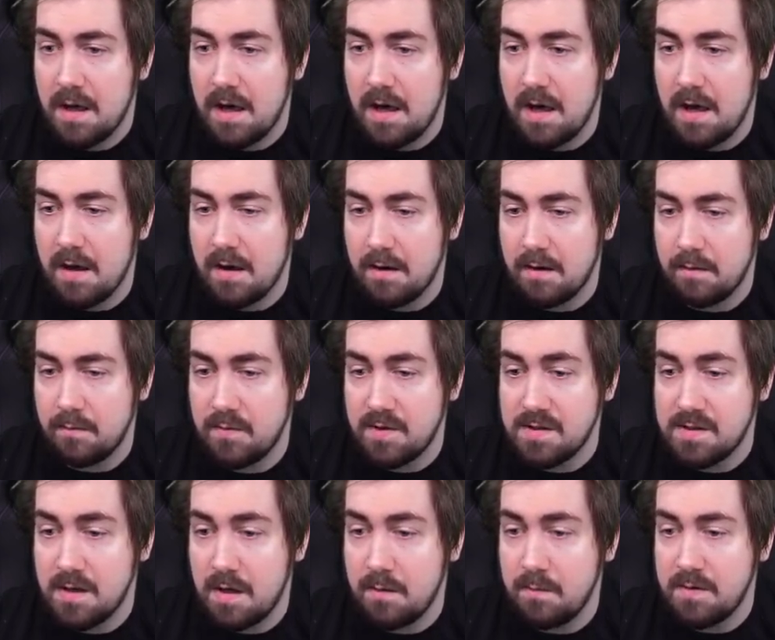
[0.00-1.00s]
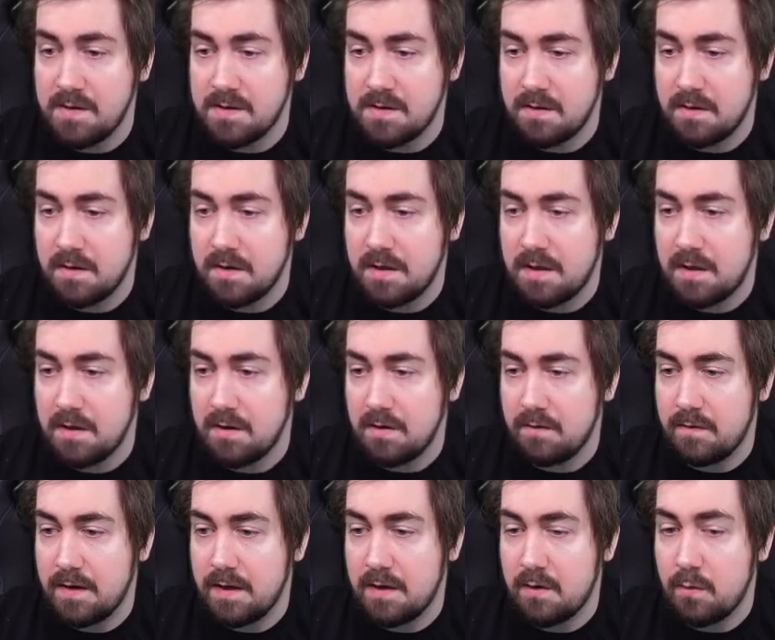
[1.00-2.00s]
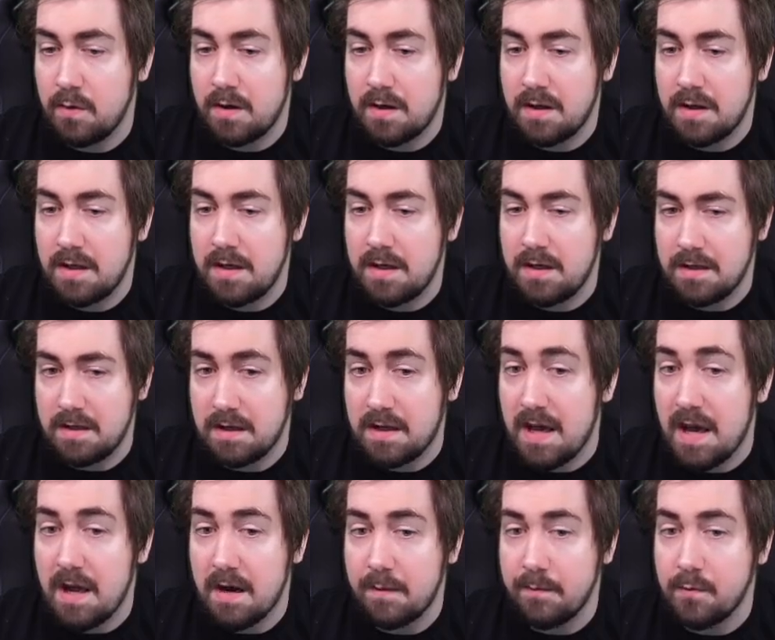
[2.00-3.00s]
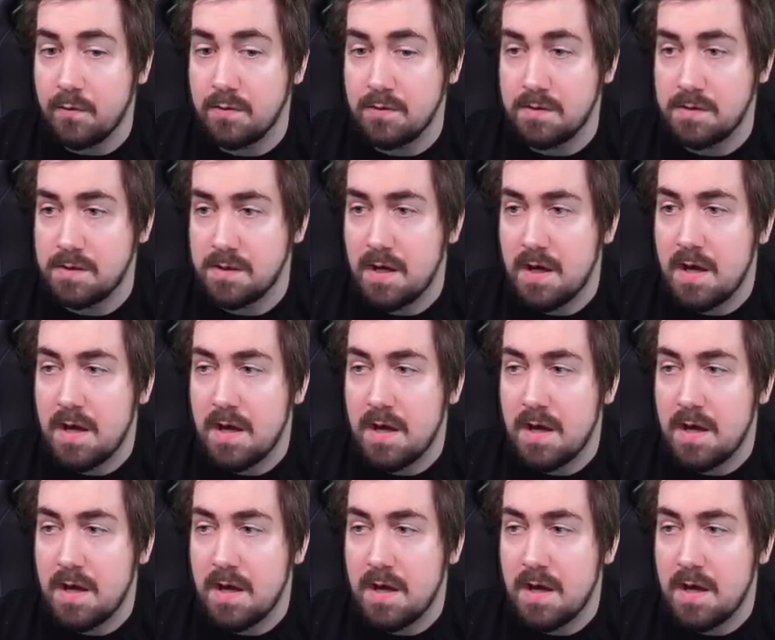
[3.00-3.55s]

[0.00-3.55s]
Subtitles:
The zombies are gonna kill you very quickly, the cannibals.